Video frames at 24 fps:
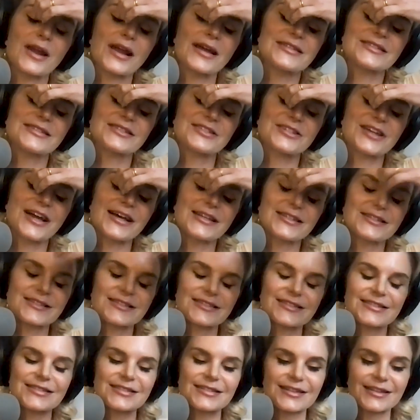I
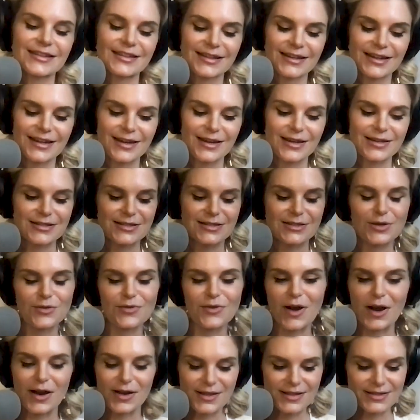suggest, because so
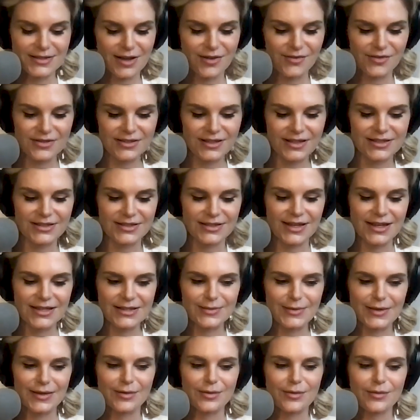far this conversation has
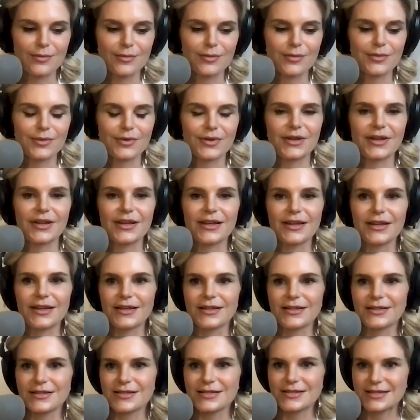been pretty